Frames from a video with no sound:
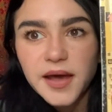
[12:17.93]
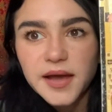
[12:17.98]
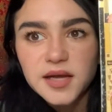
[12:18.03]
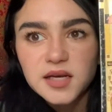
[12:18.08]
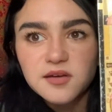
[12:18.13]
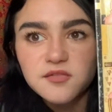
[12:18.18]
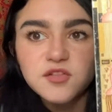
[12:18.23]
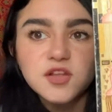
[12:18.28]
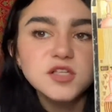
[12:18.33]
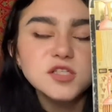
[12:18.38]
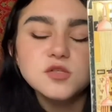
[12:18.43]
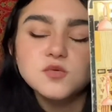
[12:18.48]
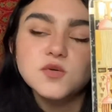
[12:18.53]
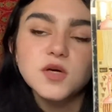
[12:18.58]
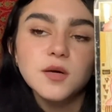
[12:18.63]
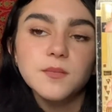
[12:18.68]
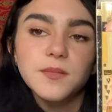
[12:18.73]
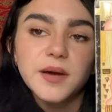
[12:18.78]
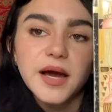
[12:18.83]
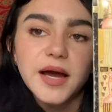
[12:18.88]
And if they do come
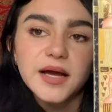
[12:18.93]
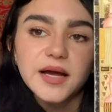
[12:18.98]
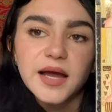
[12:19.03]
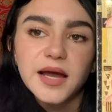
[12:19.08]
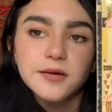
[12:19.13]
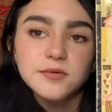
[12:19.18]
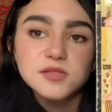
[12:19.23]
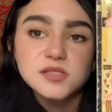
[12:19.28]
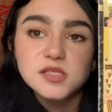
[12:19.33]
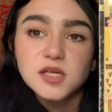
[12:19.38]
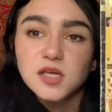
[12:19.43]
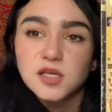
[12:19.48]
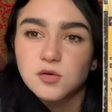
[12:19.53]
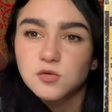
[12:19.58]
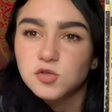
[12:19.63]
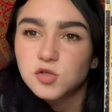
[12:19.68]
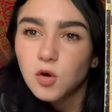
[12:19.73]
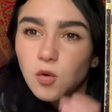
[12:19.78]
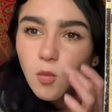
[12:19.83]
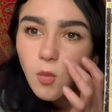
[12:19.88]
back, I would say you
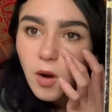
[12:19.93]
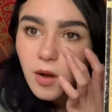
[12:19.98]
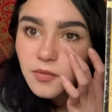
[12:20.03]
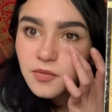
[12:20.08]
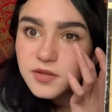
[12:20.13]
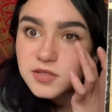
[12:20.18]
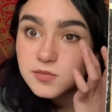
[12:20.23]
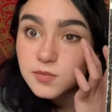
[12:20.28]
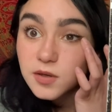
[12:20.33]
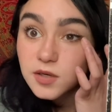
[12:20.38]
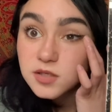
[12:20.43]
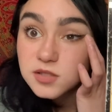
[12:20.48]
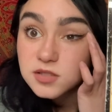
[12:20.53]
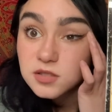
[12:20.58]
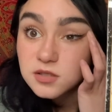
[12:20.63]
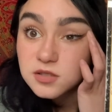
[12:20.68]
don't want this person or